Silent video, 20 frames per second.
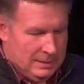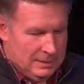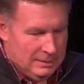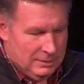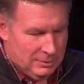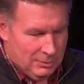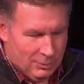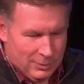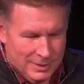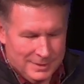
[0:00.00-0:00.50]

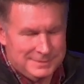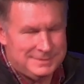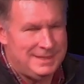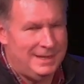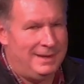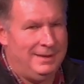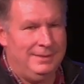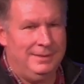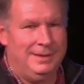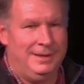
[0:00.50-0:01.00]
one
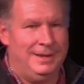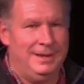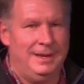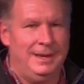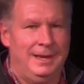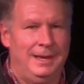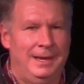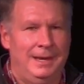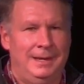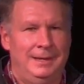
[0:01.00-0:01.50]
talent
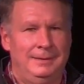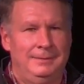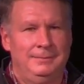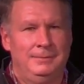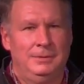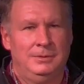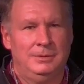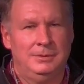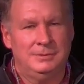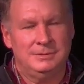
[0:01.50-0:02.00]
guy
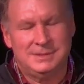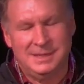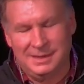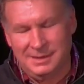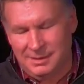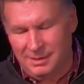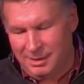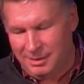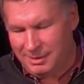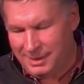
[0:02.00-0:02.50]
who
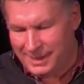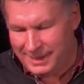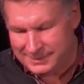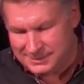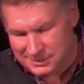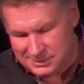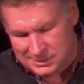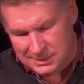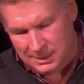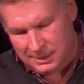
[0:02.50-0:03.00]
said, "Oh, I
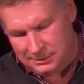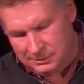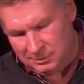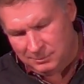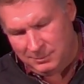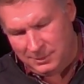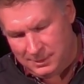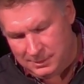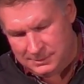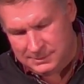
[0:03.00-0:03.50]
just got the
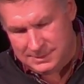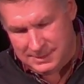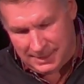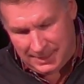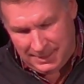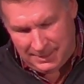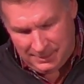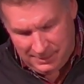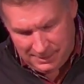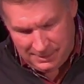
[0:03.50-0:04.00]
one
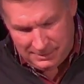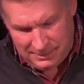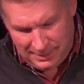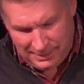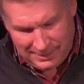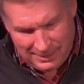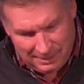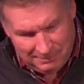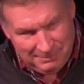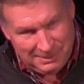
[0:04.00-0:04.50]
talent. I
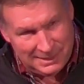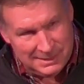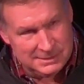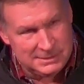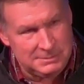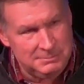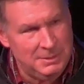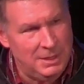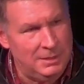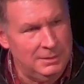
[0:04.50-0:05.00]
got my
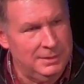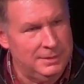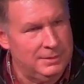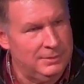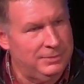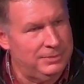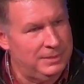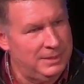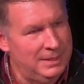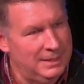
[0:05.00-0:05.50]
small
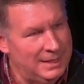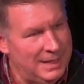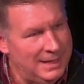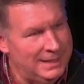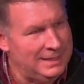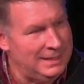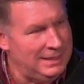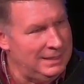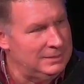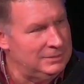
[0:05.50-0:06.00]
little thing. I
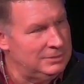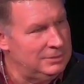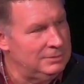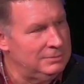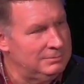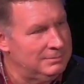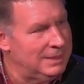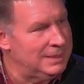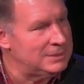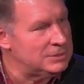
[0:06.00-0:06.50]
can't do
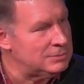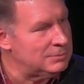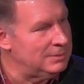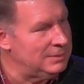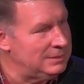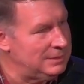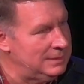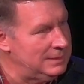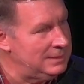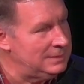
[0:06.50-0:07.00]
much
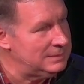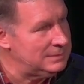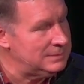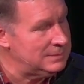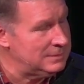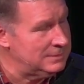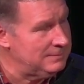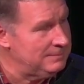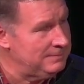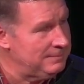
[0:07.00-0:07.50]
with
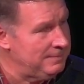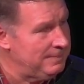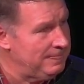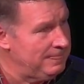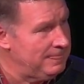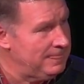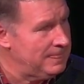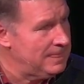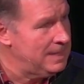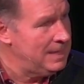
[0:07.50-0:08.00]
this."
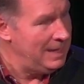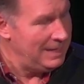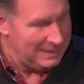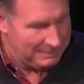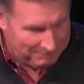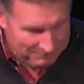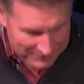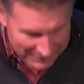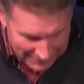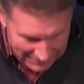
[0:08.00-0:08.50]
And he
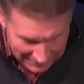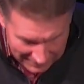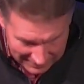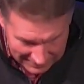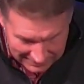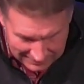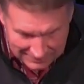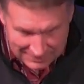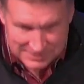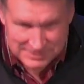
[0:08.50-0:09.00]
buried
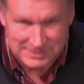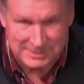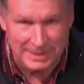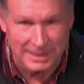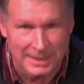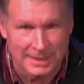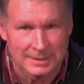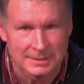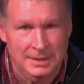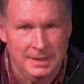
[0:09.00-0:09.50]
it in the
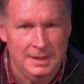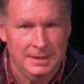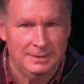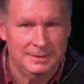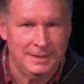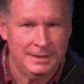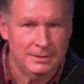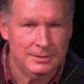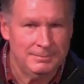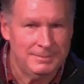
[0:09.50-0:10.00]
sand. And
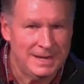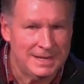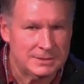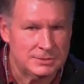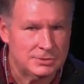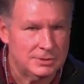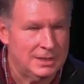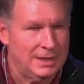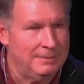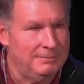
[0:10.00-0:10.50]
later the
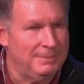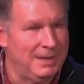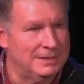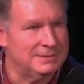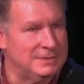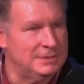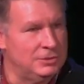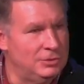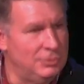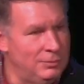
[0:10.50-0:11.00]
master came back and
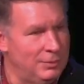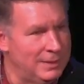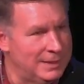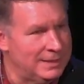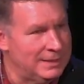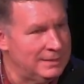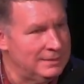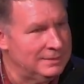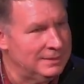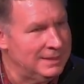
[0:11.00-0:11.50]
said, "You
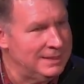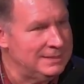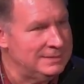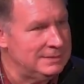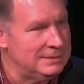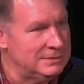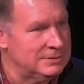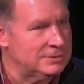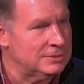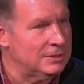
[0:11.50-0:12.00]
wicked and
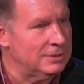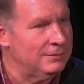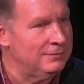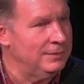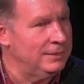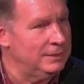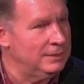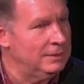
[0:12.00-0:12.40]
lazy servant.